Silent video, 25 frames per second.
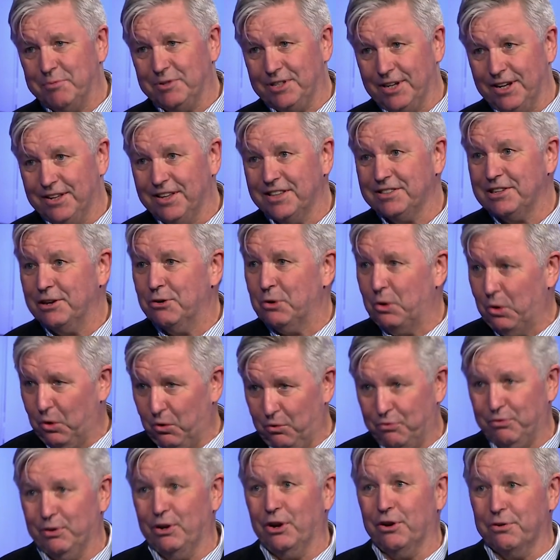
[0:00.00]
episodes, that's an
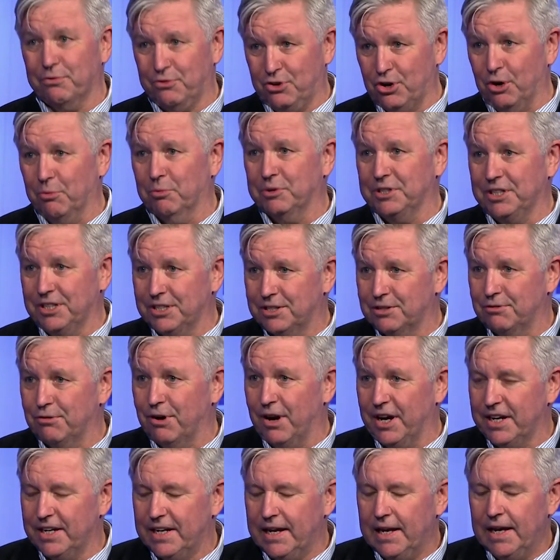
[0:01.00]
awful lot of comedy to
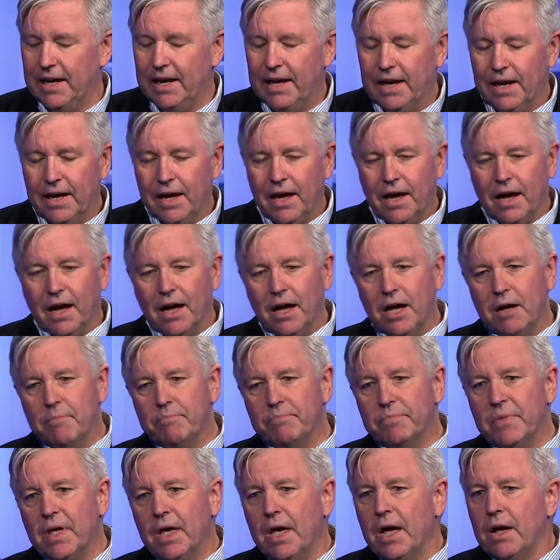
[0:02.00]
write.
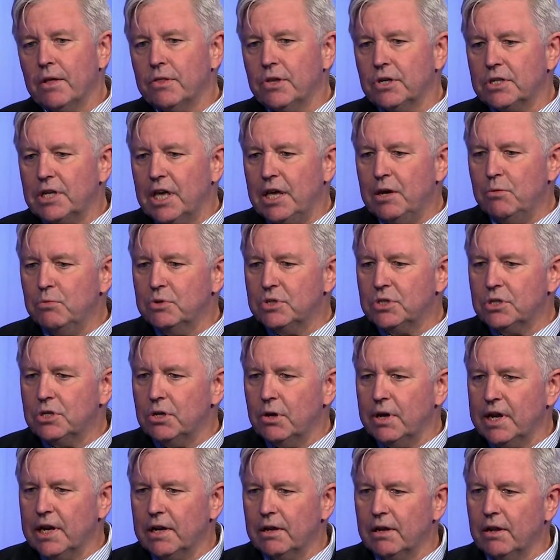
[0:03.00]
That he was
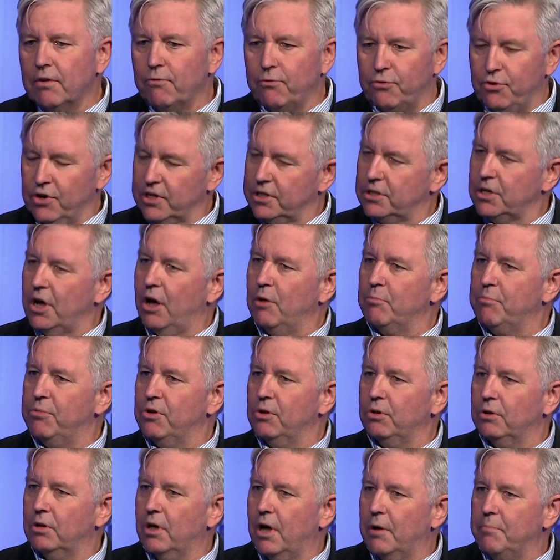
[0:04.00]
doing, for
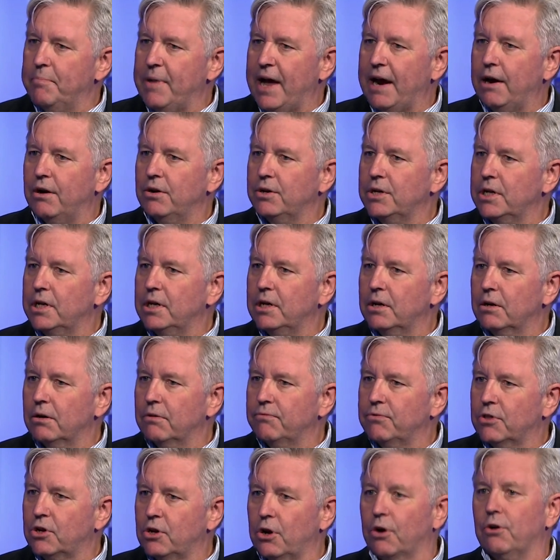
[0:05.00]
example, a parody
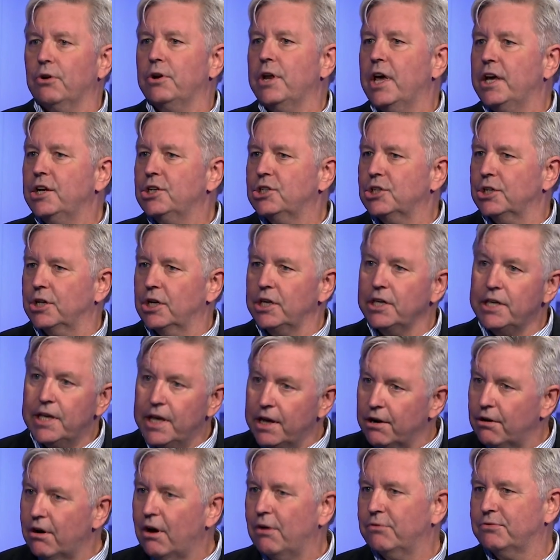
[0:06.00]
of the coronation a
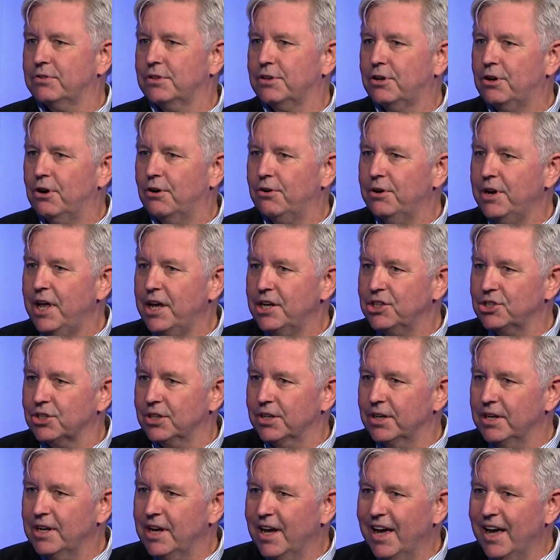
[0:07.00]
year after the coronation.